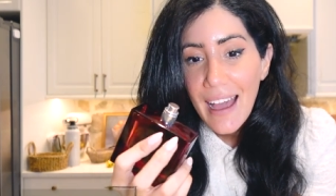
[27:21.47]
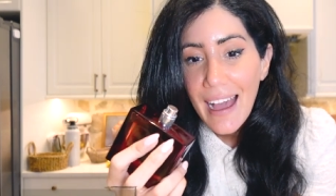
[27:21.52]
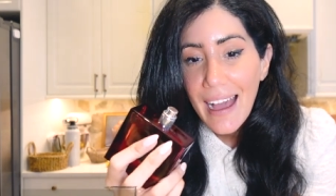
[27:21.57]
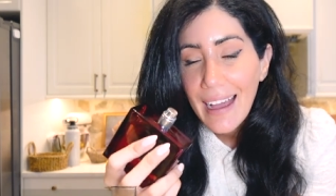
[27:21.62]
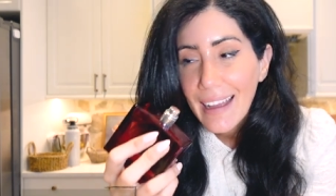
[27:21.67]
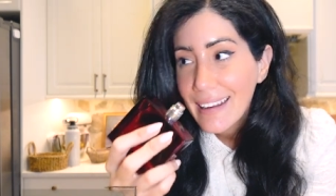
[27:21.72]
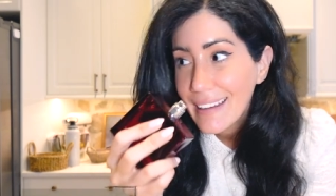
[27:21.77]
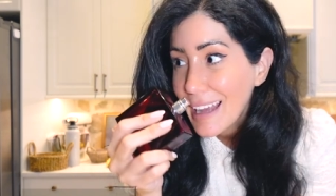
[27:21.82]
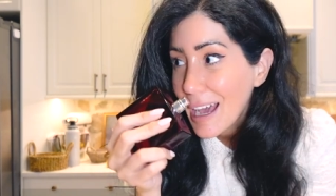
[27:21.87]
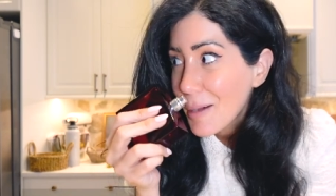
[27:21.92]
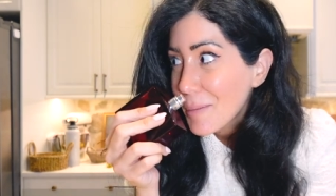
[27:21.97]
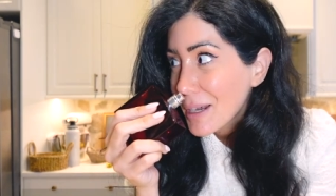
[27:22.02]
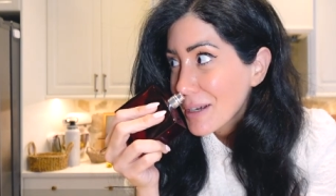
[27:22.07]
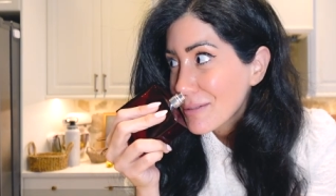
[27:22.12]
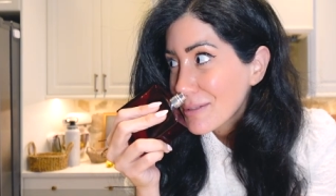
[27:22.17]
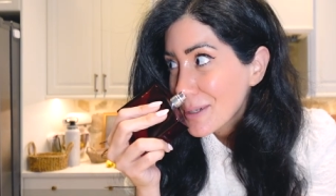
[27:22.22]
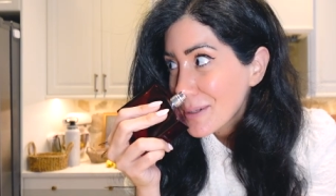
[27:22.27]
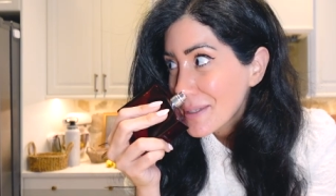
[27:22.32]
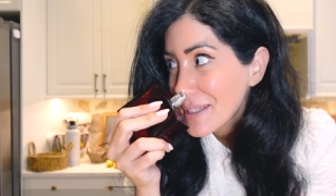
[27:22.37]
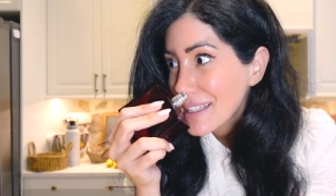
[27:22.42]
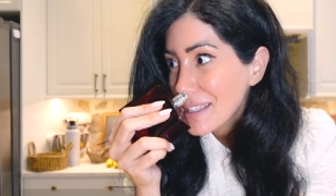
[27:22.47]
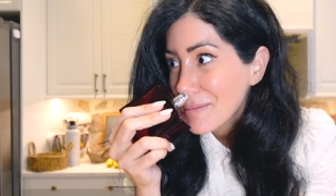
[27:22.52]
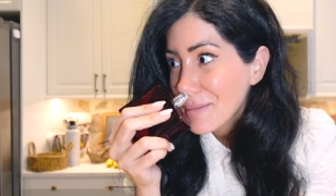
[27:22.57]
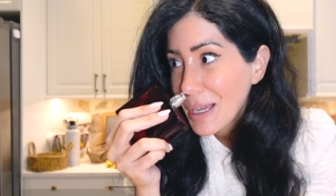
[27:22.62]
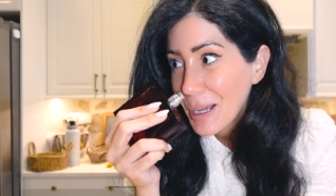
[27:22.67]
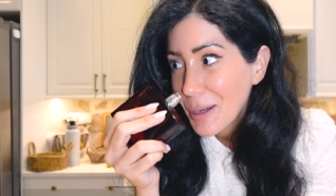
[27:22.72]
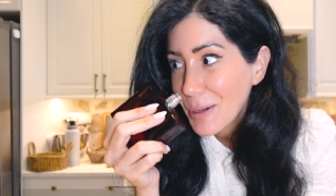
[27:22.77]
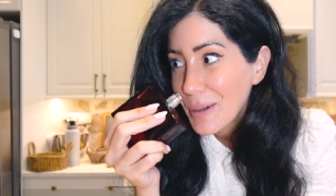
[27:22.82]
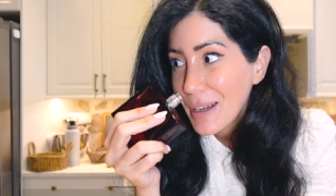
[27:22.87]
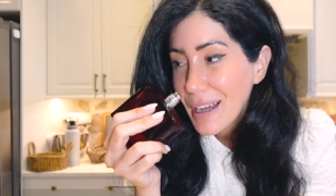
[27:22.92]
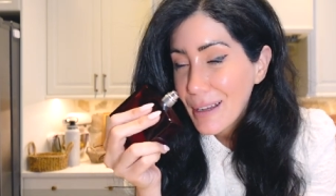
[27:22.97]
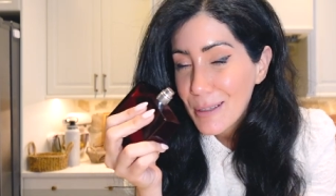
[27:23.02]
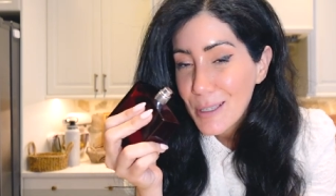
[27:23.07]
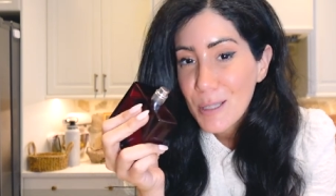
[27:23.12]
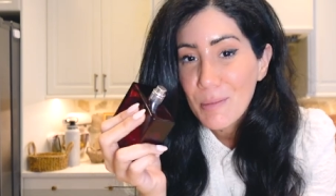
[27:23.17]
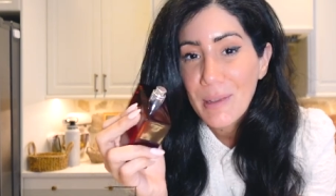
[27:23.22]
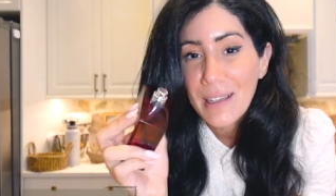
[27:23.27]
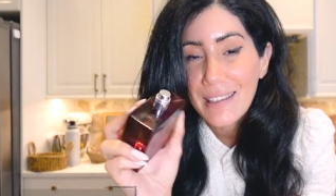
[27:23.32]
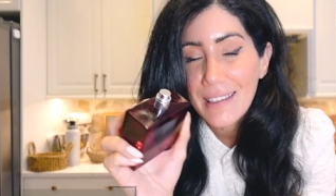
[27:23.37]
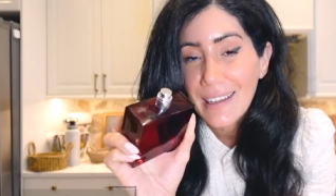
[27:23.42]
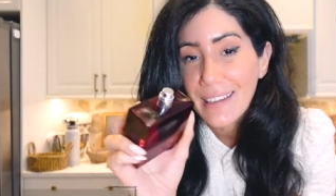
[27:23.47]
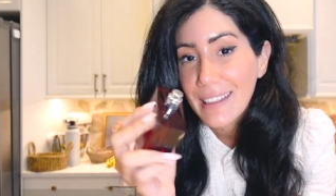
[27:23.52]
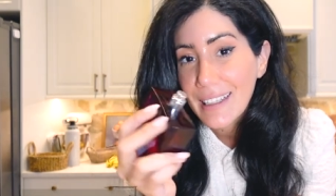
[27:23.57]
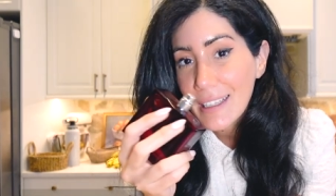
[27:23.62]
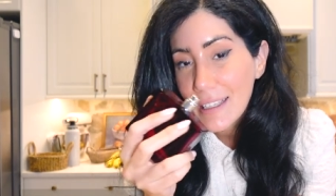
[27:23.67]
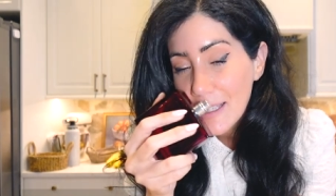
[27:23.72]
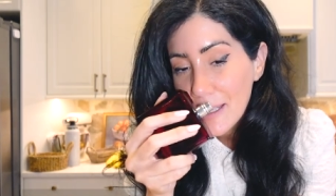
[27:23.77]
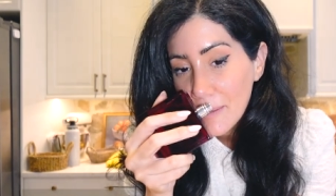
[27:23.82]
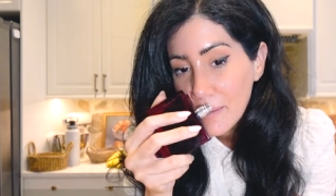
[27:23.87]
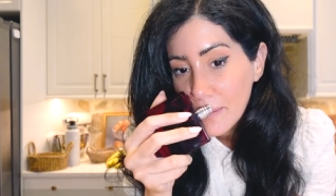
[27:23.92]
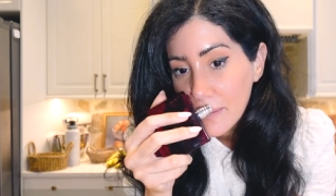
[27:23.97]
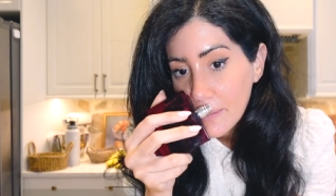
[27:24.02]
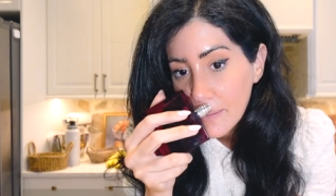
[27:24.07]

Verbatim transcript: and now my roses in my whole house smells like this.